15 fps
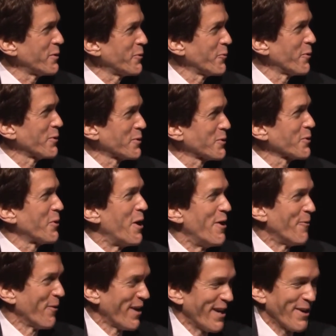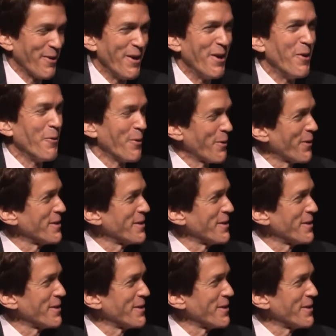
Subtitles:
You weren't sure what it was.